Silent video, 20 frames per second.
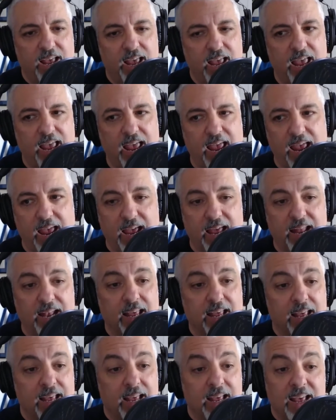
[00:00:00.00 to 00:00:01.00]
and
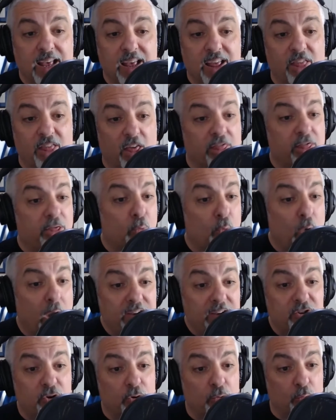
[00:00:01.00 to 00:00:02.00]
the threat
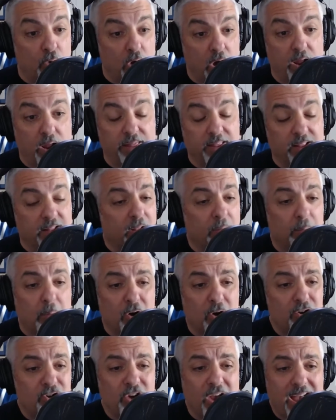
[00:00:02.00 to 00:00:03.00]
to run than Lamar
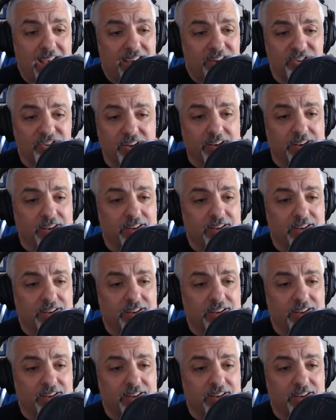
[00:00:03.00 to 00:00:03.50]
Jackson.